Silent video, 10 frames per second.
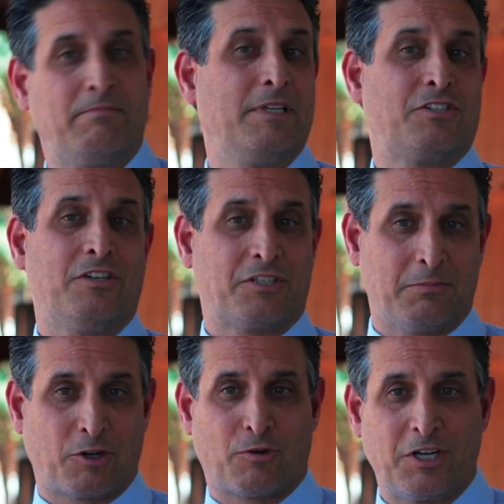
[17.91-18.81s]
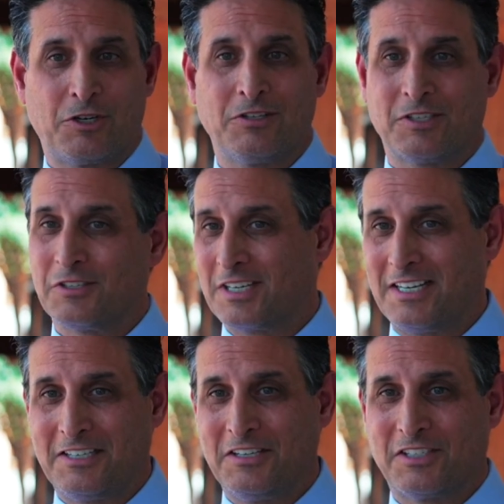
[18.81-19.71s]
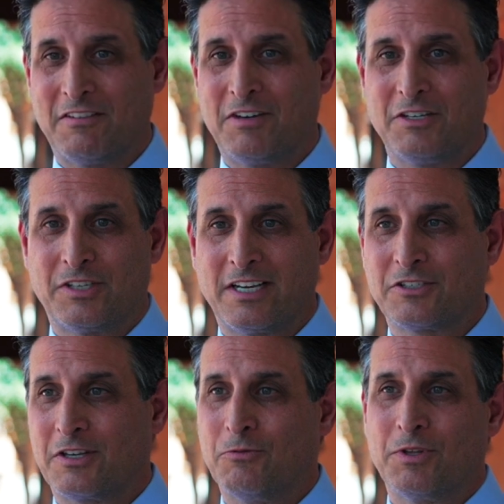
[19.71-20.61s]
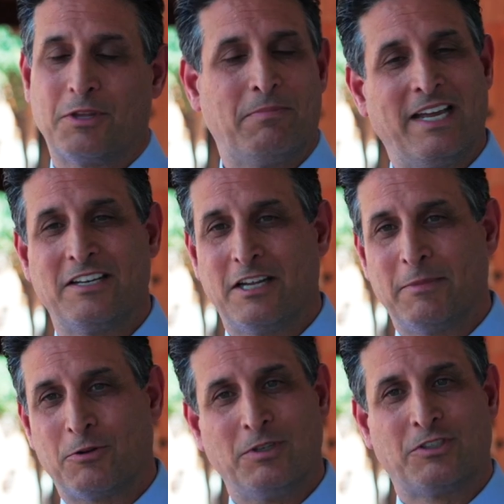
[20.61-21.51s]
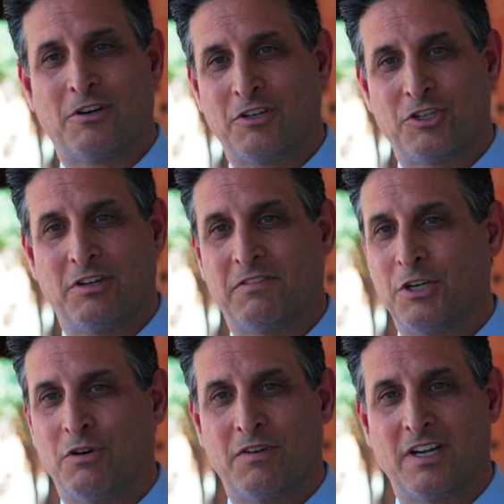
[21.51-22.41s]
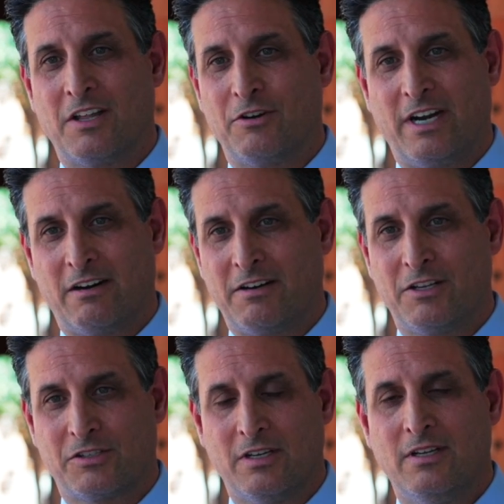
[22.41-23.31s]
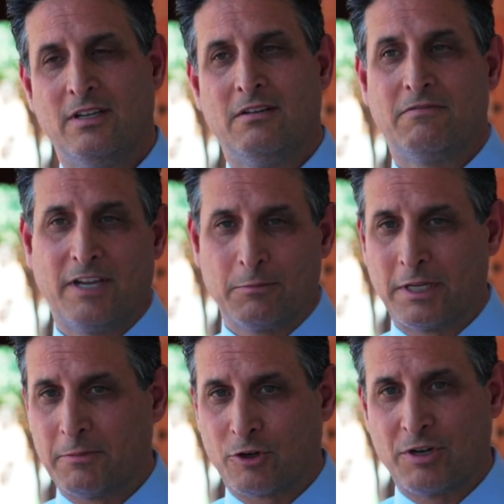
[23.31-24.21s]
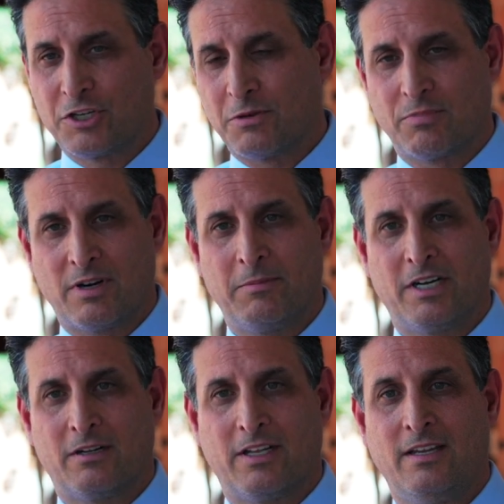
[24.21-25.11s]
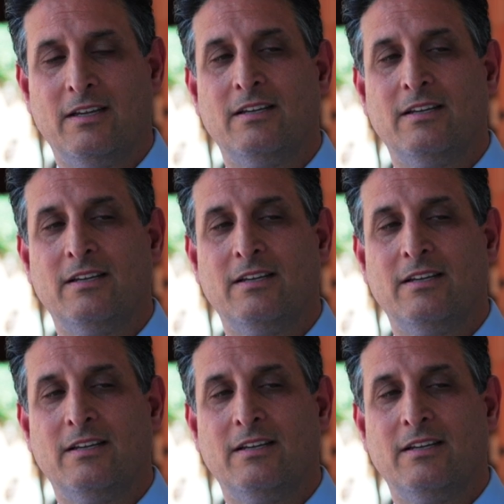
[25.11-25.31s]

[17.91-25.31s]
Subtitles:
business immigration since 1976, and with the pandemic we started shifting over to other areas, family immigration primarily.